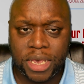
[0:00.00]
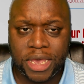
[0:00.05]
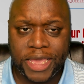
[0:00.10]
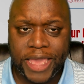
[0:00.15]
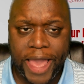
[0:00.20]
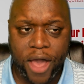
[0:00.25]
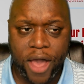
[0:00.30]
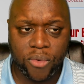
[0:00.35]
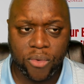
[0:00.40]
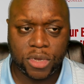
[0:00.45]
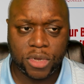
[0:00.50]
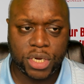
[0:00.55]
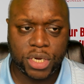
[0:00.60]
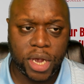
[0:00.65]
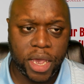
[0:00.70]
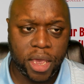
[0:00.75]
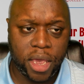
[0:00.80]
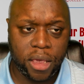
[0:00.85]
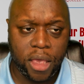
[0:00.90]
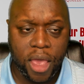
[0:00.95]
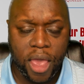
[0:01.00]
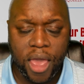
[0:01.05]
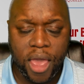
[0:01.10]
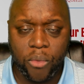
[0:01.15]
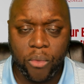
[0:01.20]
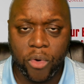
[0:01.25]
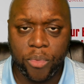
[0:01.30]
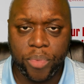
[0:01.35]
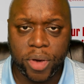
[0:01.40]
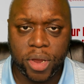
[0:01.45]
account, which I
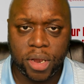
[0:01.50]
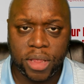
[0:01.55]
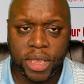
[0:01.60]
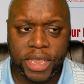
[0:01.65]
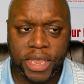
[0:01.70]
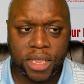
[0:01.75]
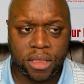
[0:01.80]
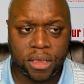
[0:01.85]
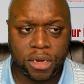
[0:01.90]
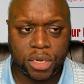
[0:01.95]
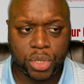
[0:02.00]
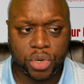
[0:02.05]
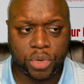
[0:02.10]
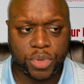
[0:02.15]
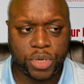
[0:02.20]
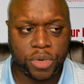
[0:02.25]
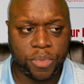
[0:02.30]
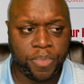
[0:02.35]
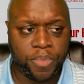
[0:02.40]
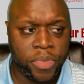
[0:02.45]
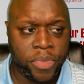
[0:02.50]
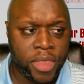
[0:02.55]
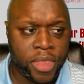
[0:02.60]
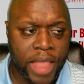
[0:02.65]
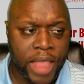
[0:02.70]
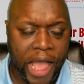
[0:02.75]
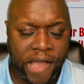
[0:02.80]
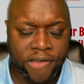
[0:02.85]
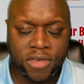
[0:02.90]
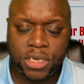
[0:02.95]
will put a link in the description.
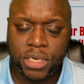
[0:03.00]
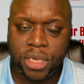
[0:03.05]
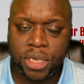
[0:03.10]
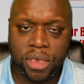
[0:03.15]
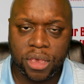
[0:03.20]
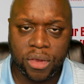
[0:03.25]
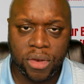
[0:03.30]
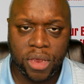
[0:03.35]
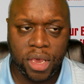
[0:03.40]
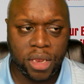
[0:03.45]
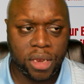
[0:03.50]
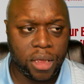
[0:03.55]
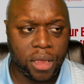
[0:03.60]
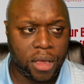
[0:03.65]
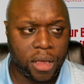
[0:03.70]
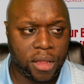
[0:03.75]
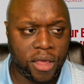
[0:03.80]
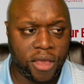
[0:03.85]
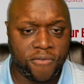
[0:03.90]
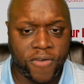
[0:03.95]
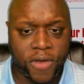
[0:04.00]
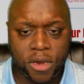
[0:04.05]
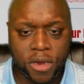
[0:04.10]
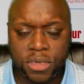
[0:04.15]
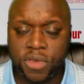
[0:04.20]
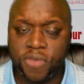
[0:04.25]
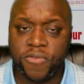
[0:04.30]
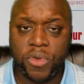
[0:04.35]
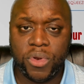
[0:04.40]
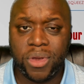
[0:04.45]
Obviously you need
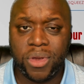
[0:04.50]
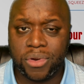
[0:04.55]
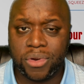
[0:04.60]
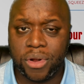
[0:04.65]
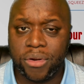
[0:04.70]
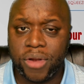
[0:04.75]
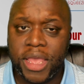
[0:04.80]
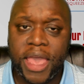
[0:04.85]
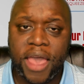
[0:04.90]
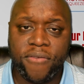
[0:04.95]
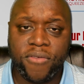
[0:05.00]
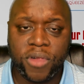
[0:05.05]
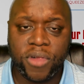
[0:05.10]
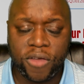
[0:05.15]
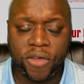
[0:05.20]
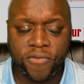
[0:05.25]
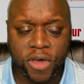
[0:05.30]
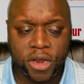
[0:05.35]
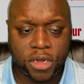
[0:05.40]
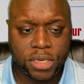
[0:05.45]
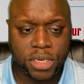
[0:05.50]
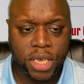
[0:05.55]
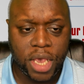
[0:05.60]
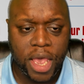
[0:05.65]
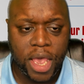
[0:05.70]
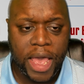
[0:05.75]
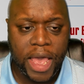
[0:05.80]
ClickFunnels if you don't already have ClickFunnels.